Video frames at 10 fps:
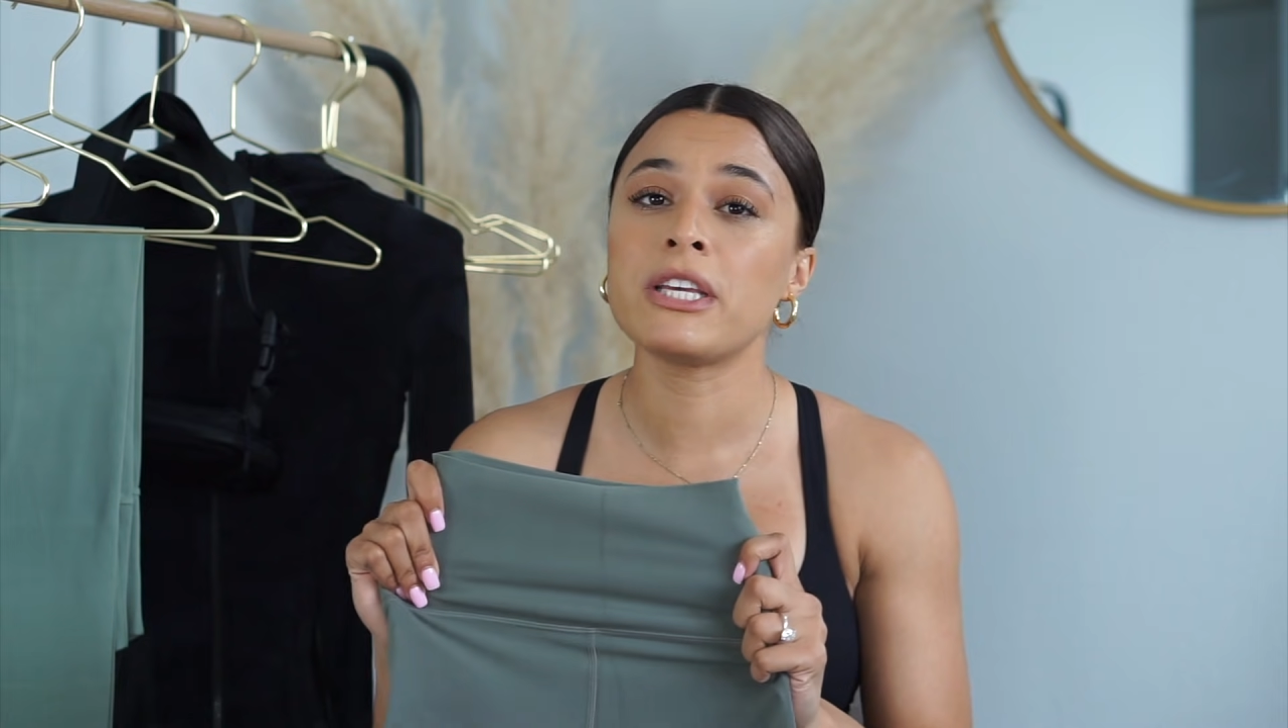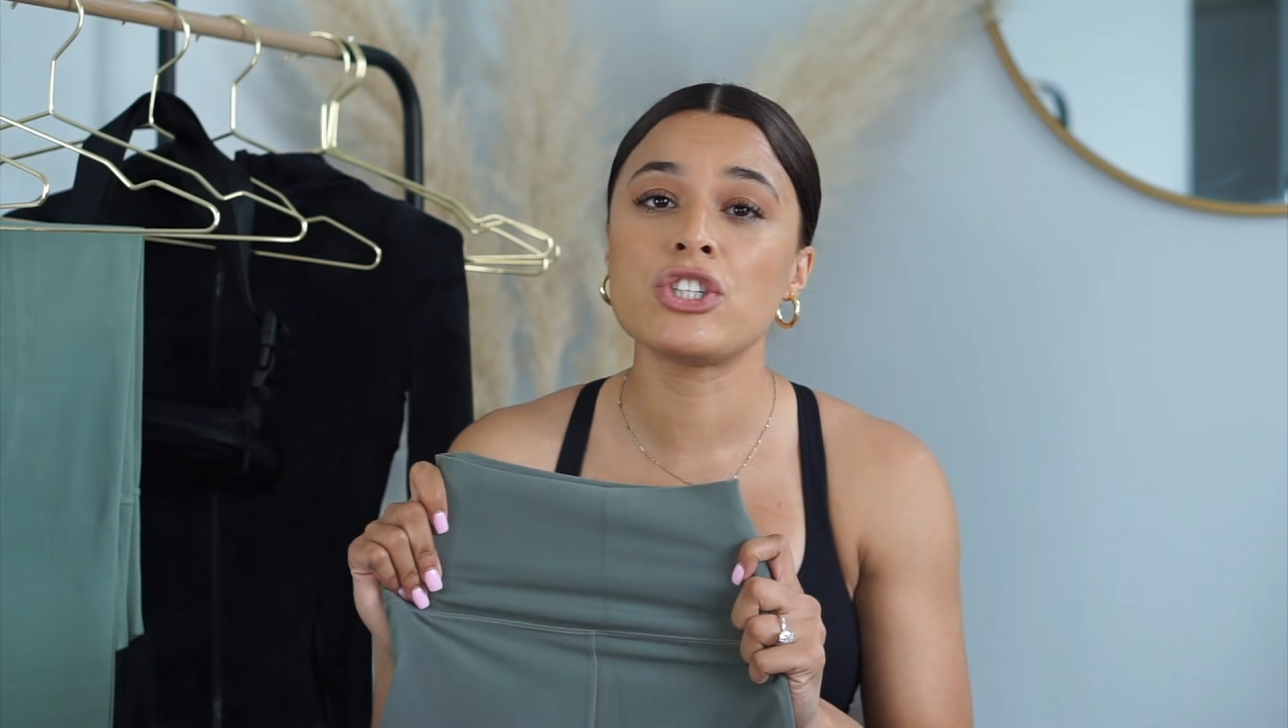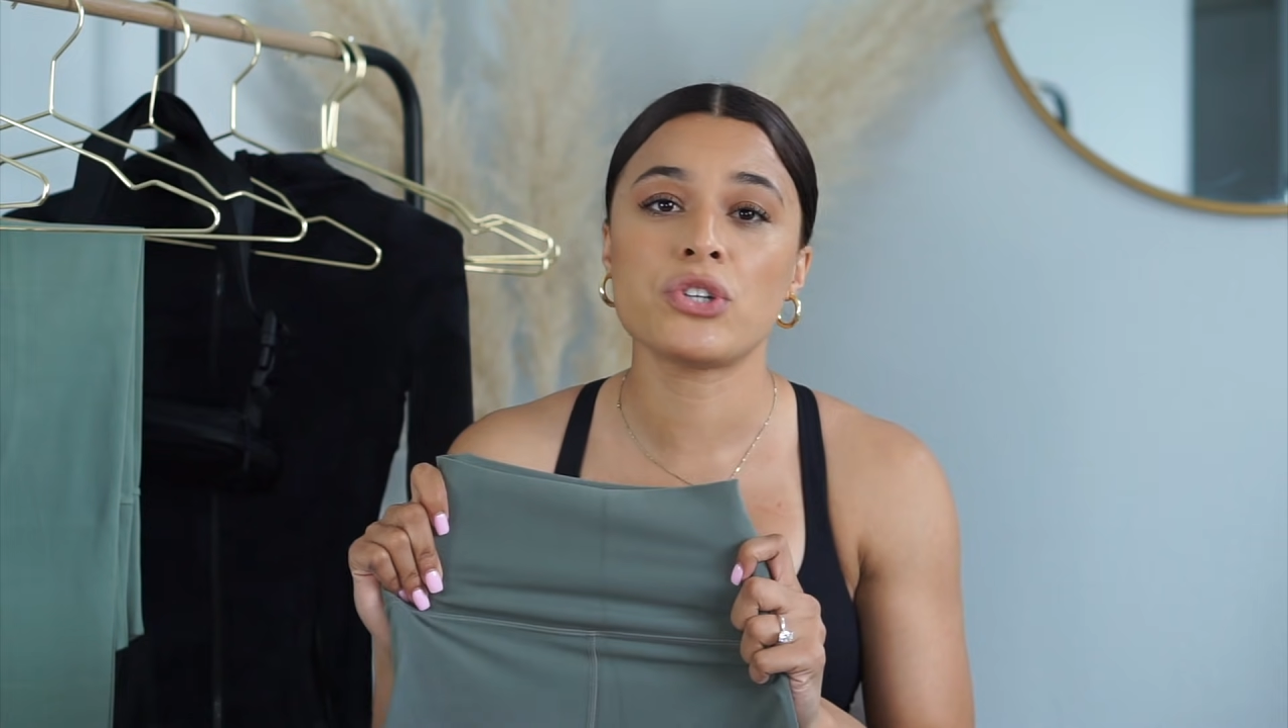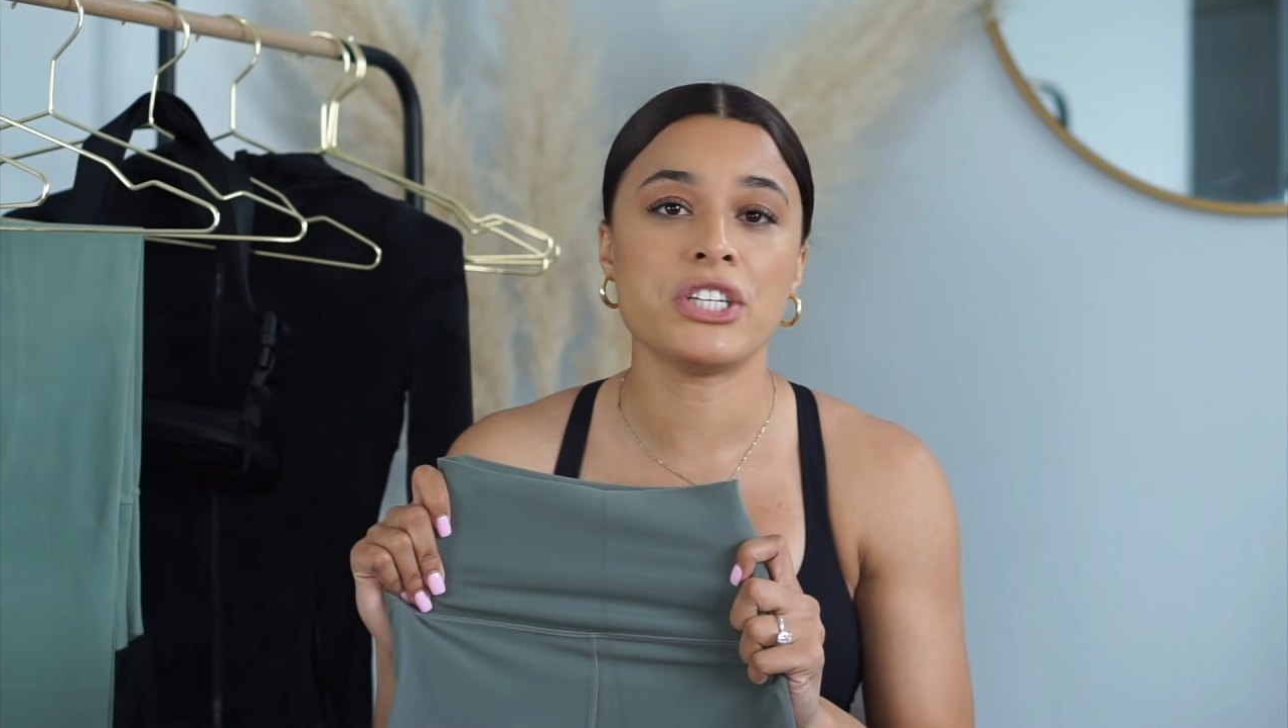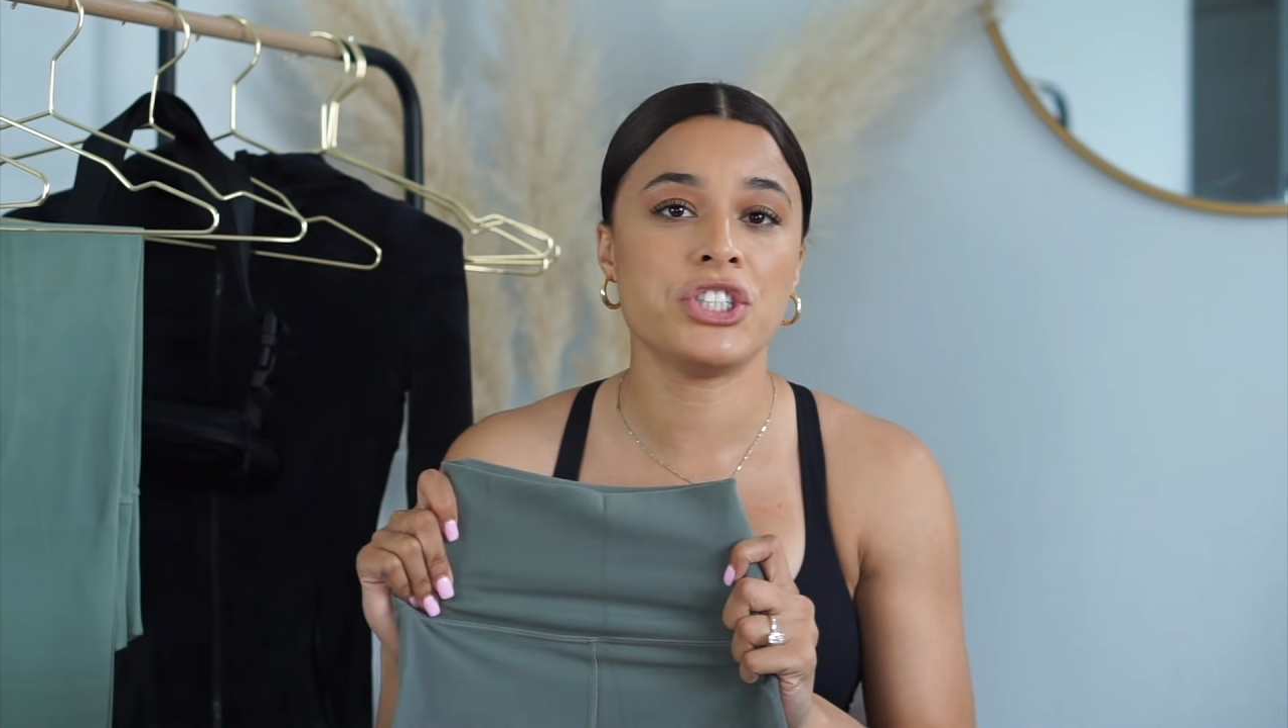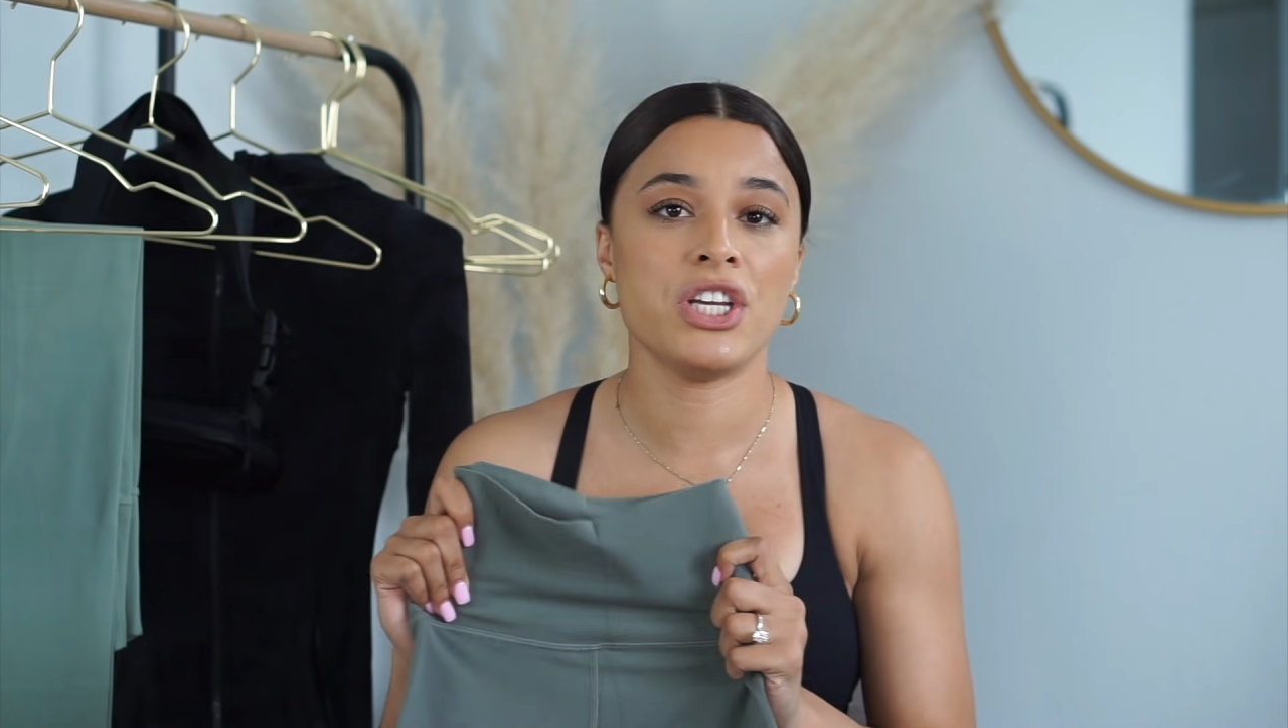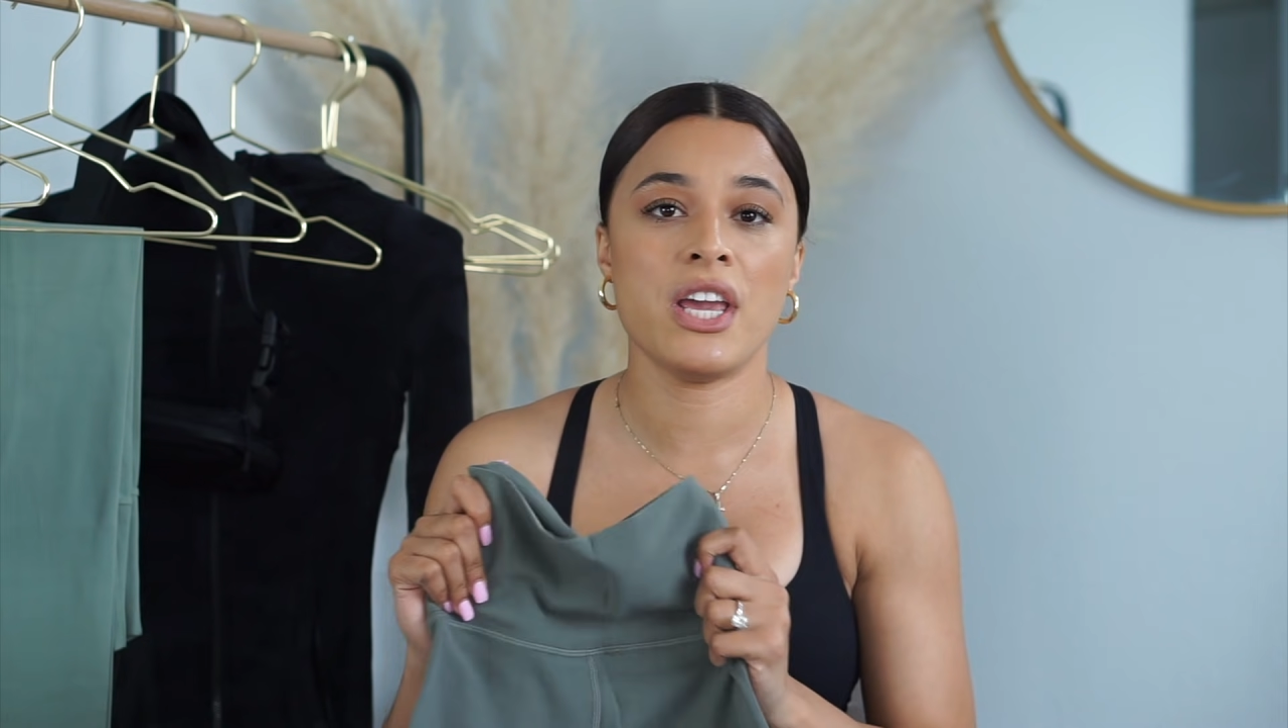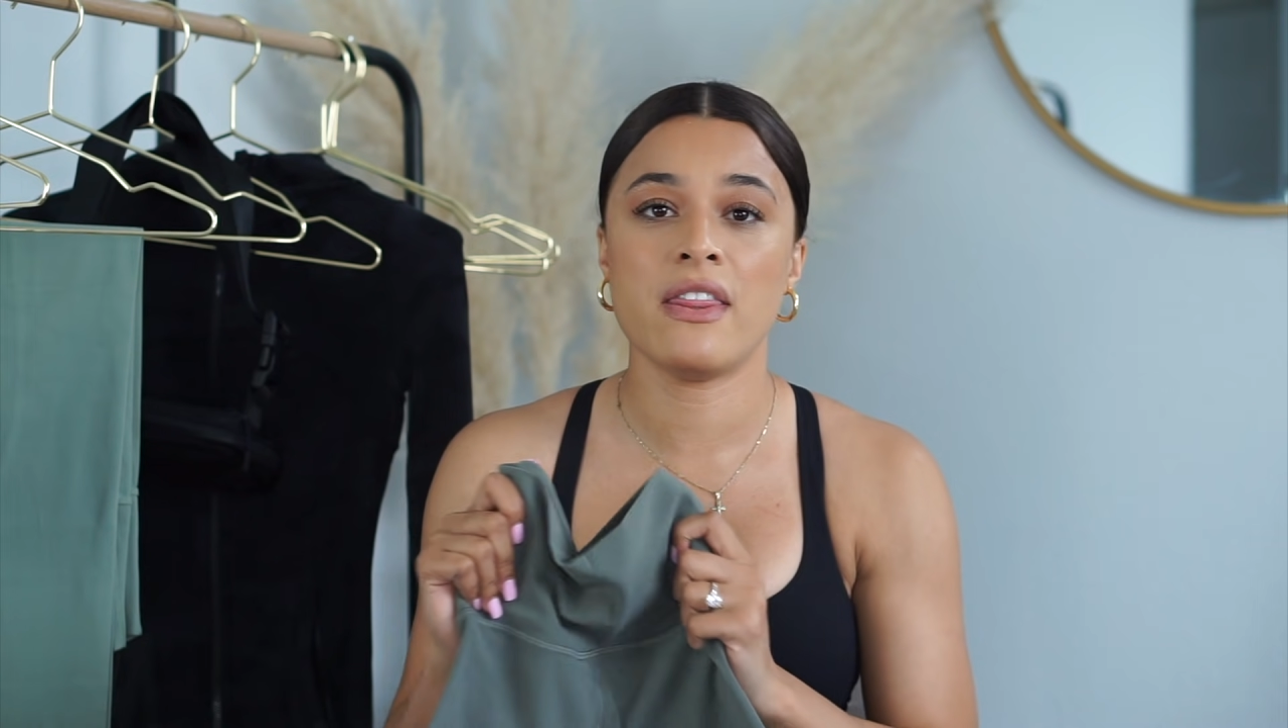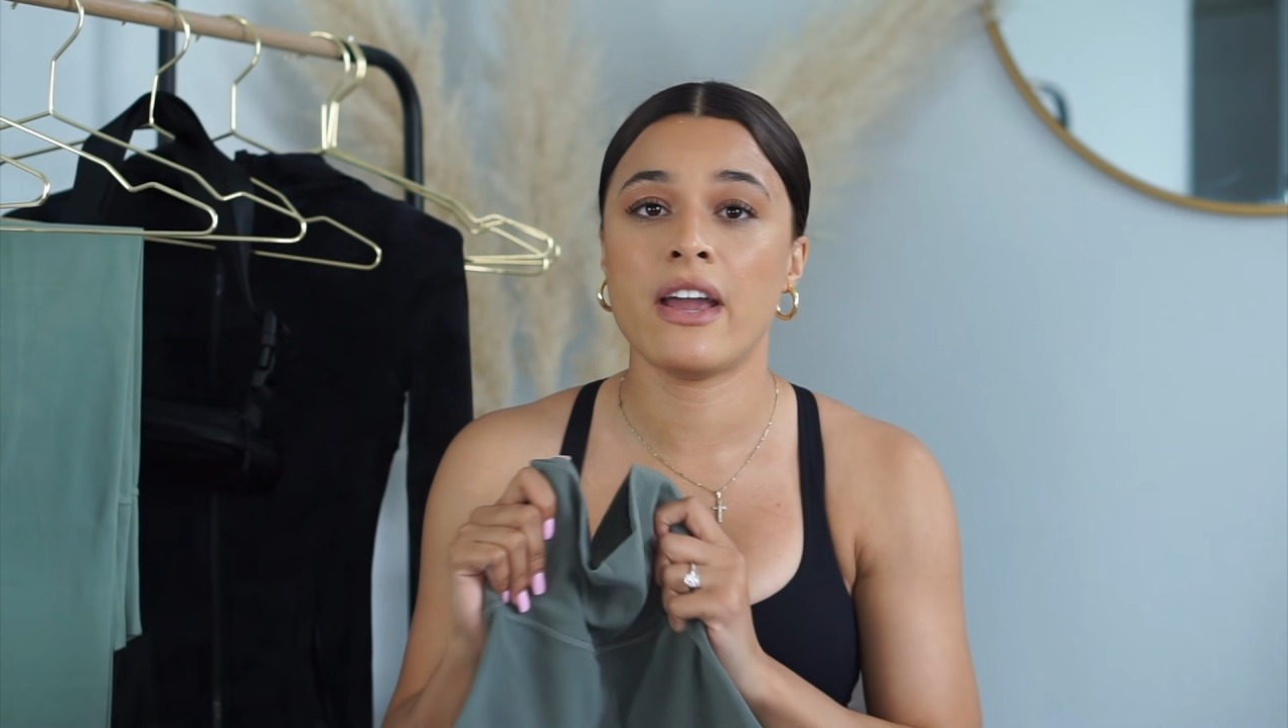stretchy.